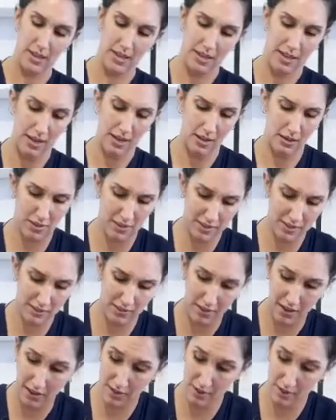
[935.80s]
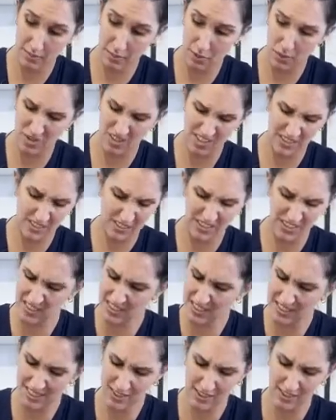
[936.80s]
how this fast boat
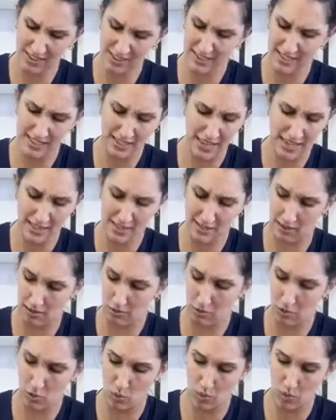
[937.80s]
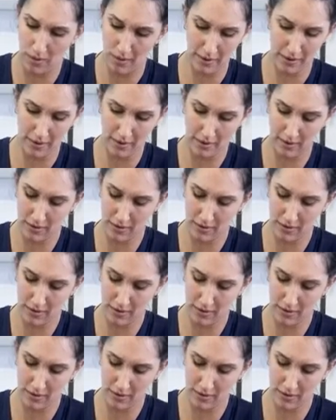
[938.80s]
is just slicing through the water.